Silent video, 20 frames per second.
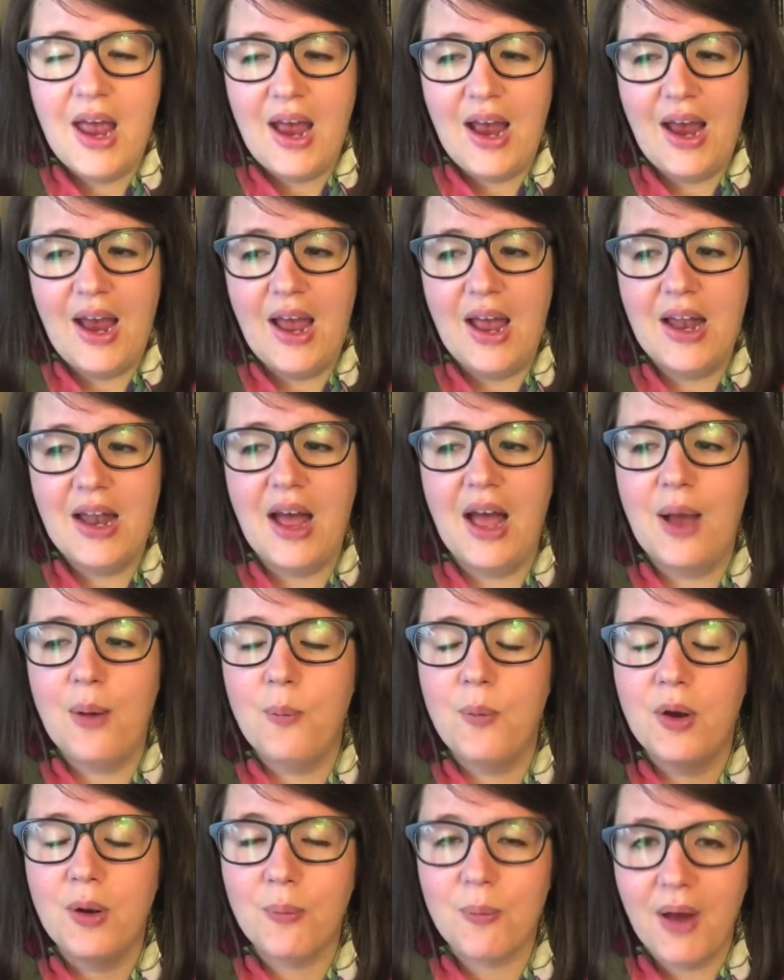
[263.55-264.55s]
And I
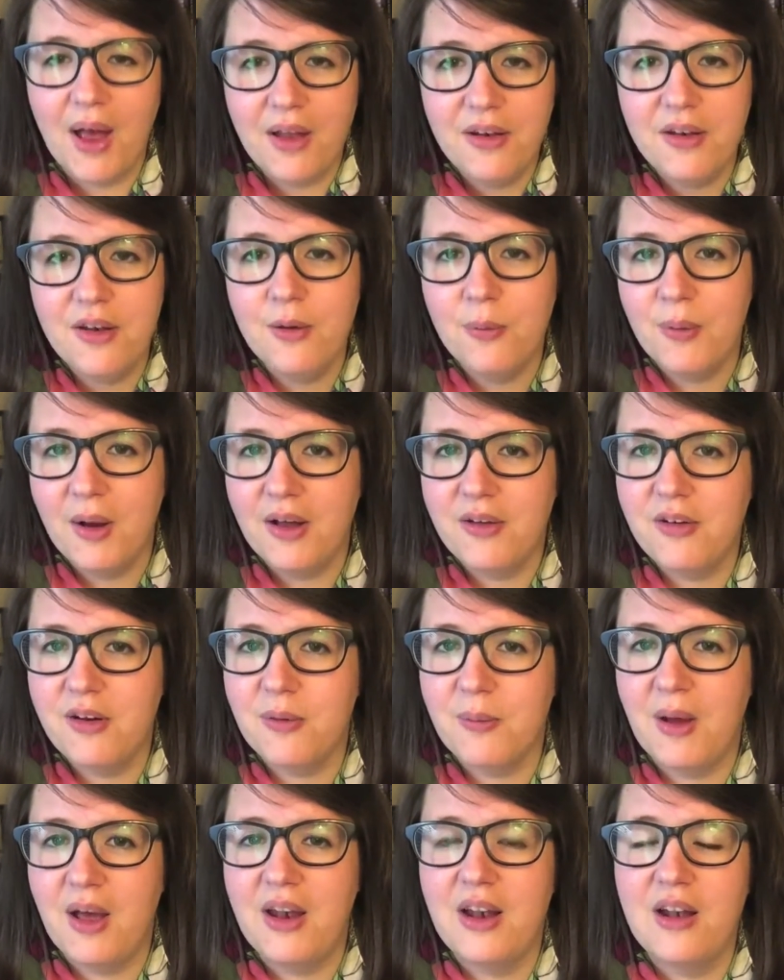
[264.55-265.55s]
went around and around and
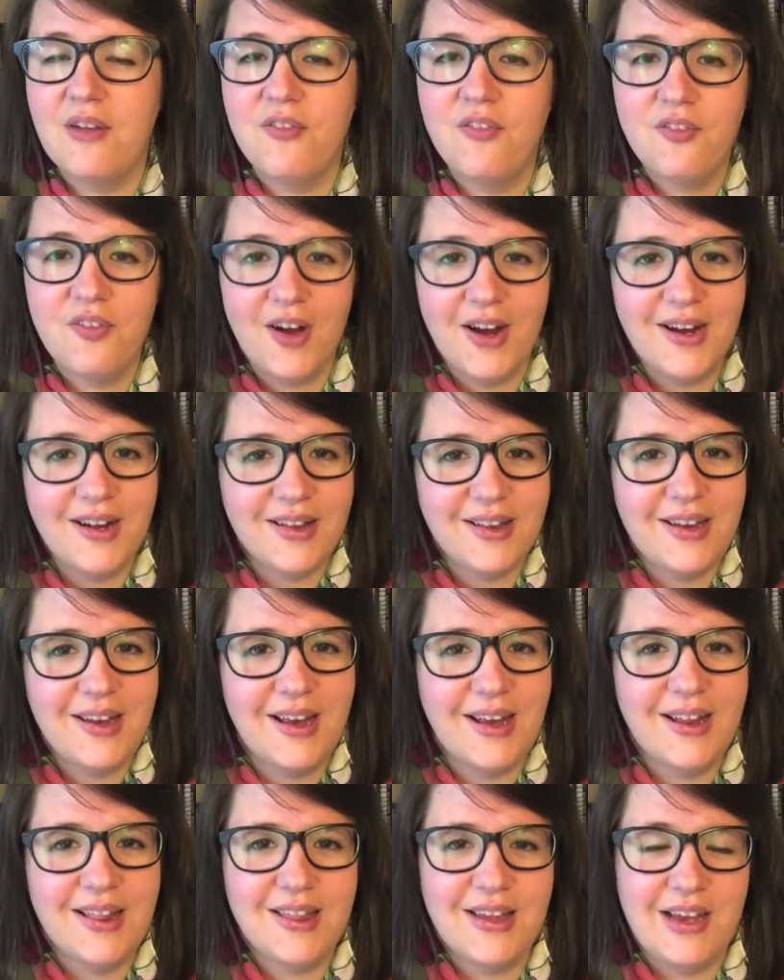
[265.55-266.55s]
around, and finally
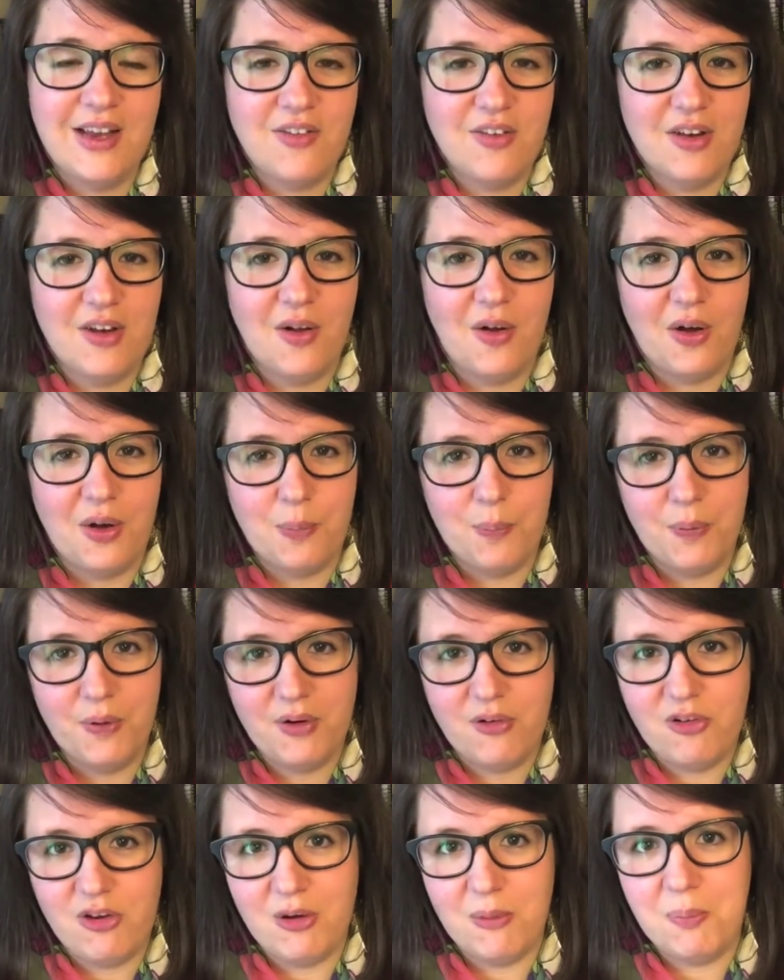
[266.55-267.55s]
I landed on
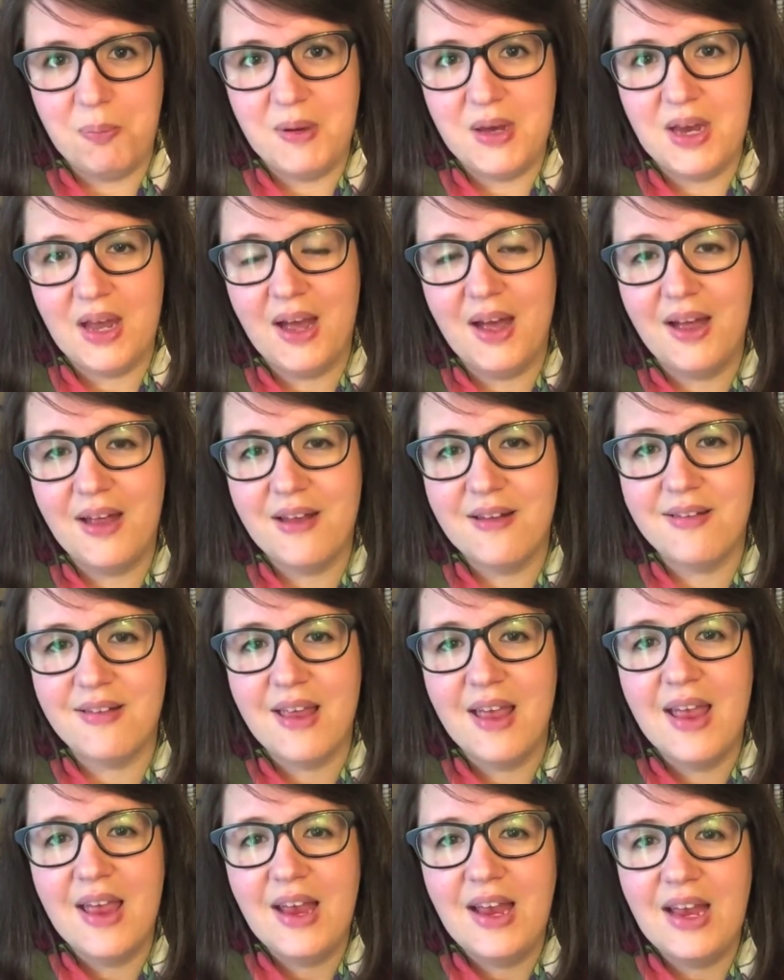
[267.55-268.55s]
BookTube, because
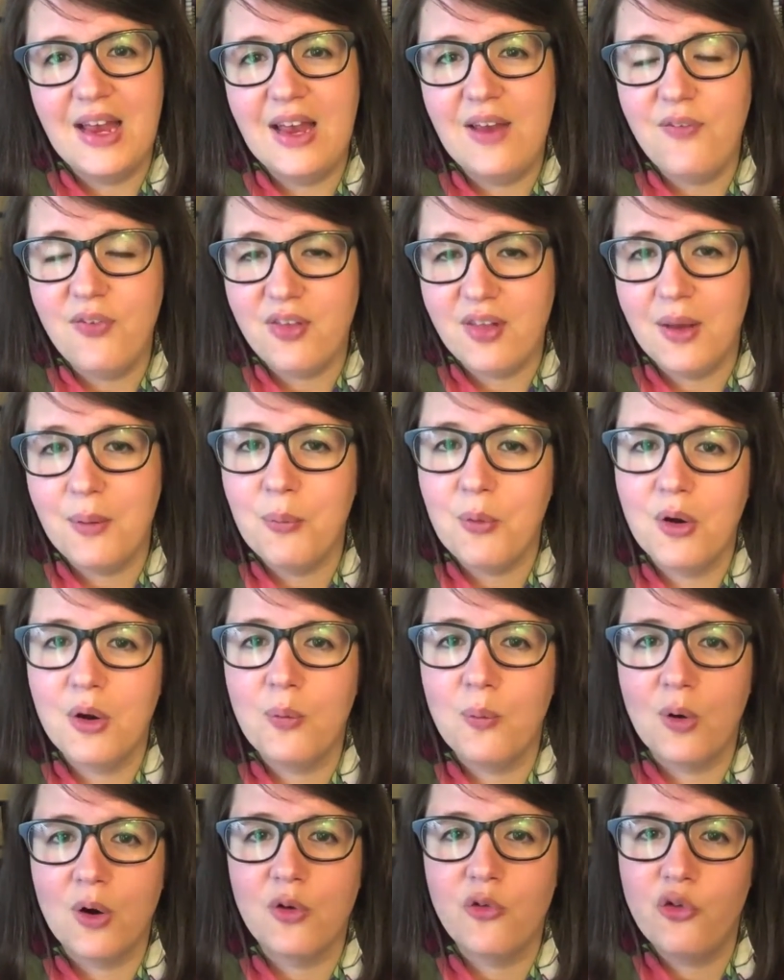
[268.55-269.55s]
if
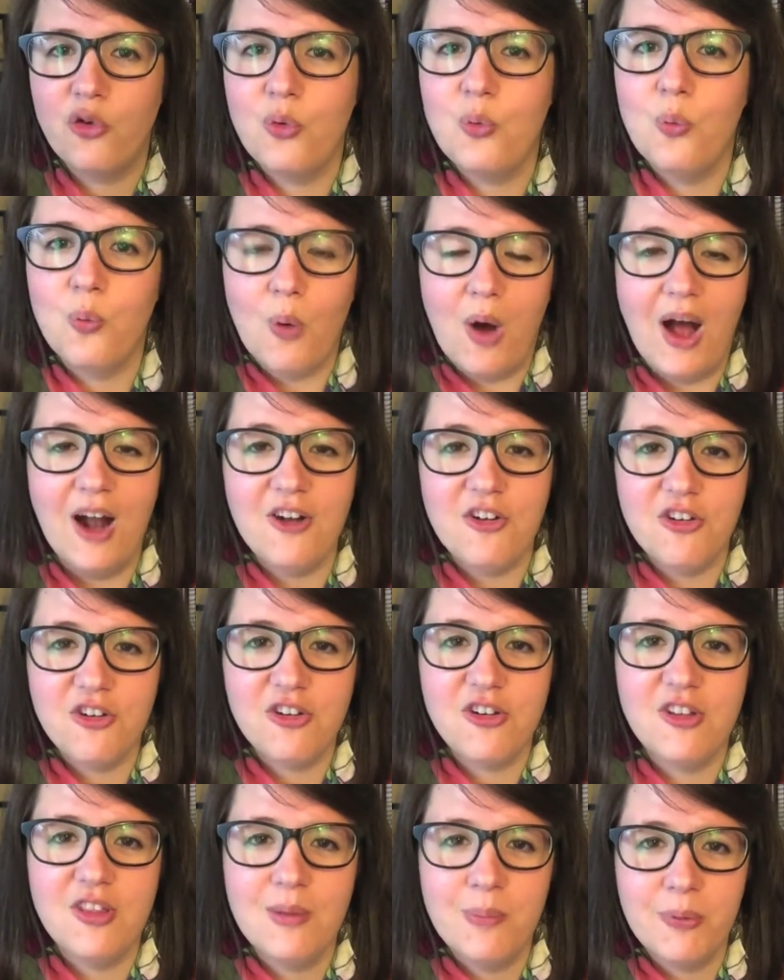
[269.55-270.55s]
someone were to
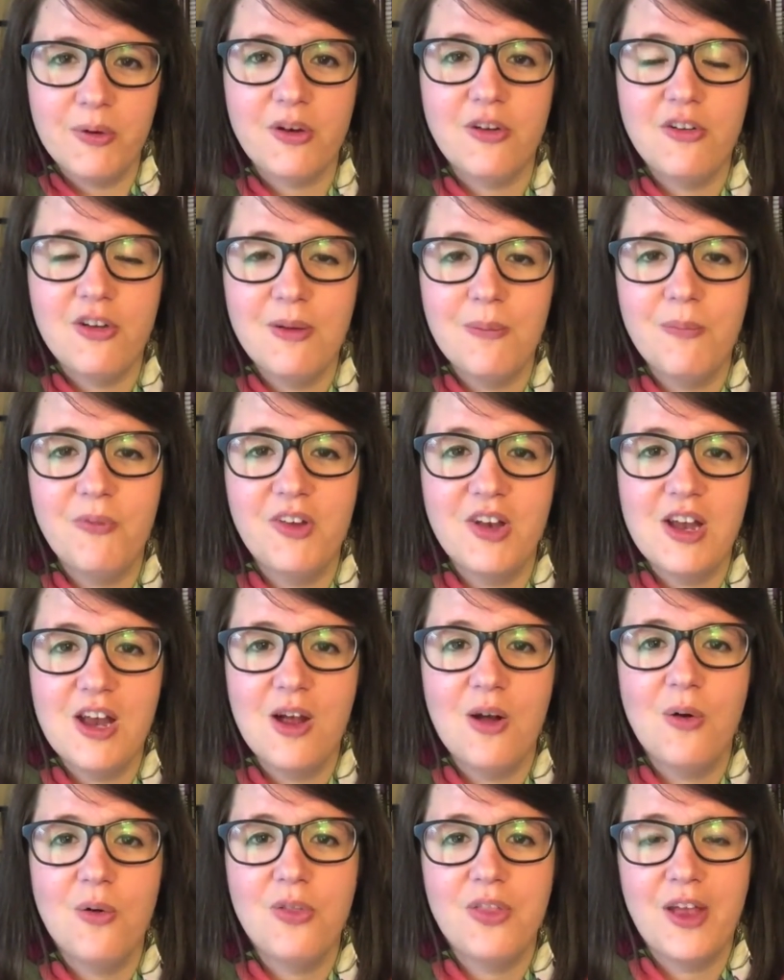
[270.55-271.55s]
watch the BookTube
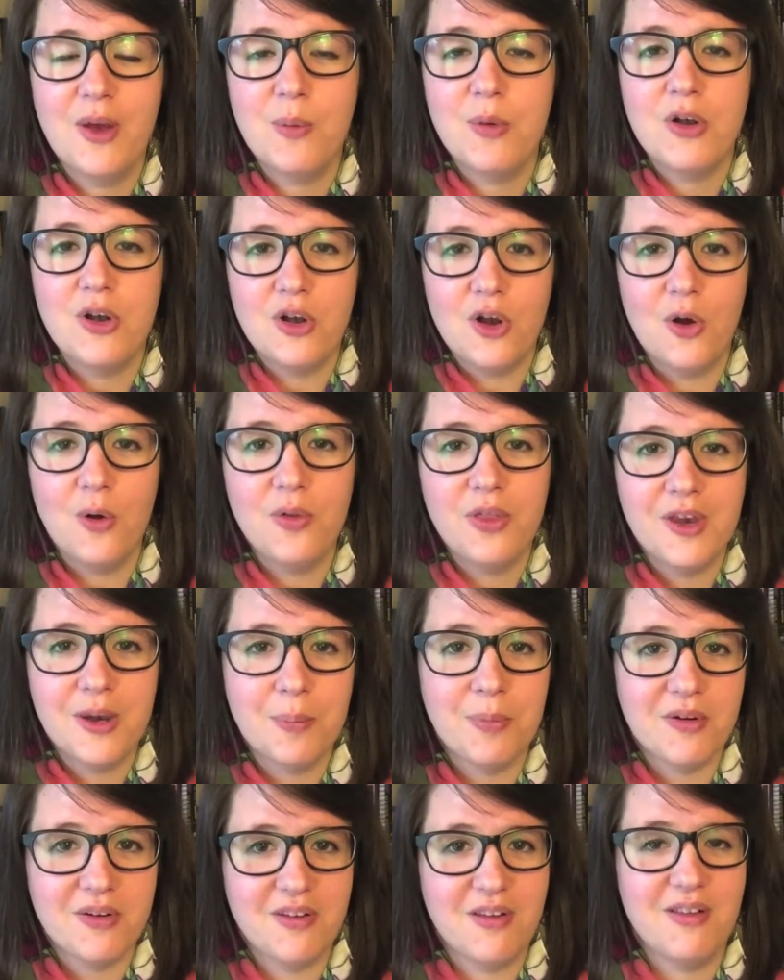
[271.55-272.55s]
video, they would know that a
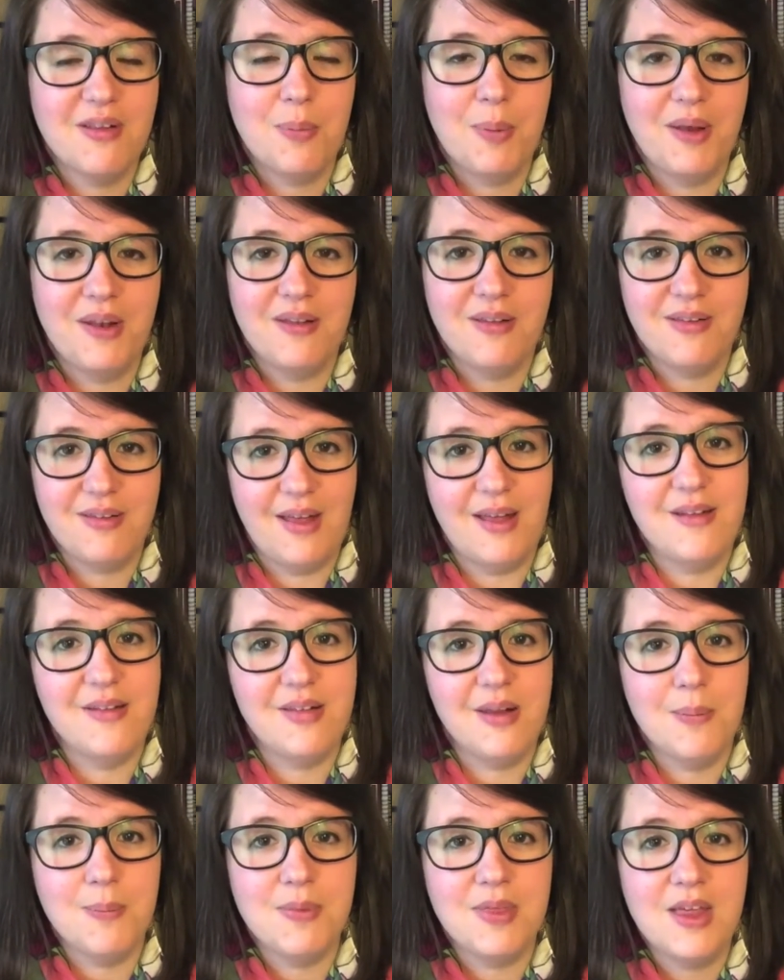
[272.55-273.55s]
participant said
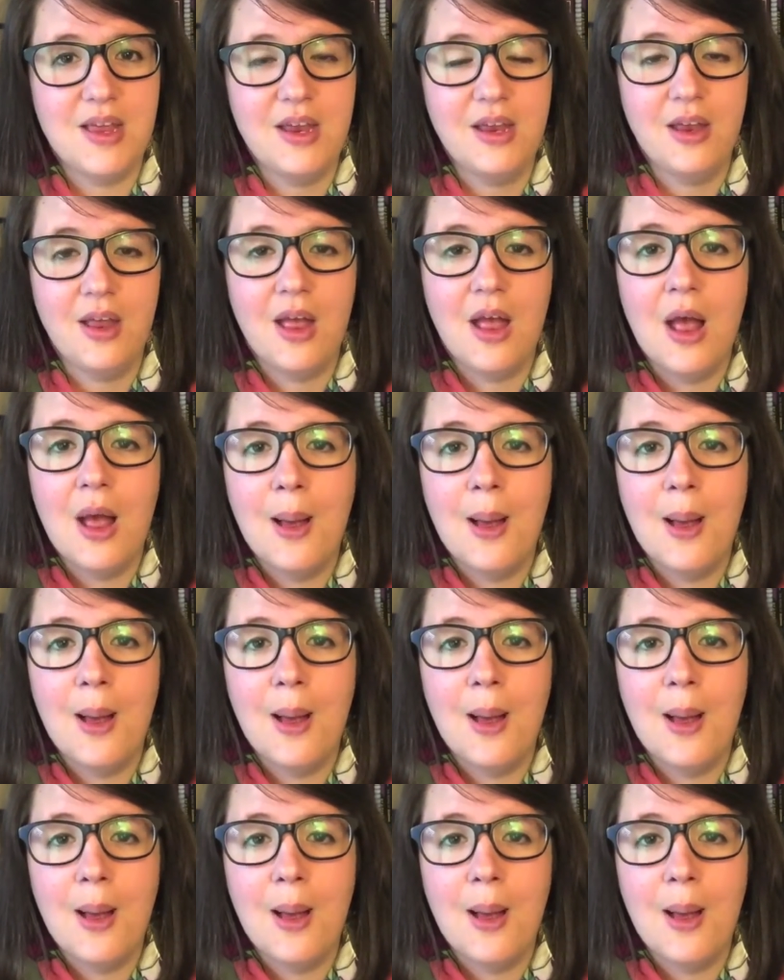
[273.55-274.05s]
something,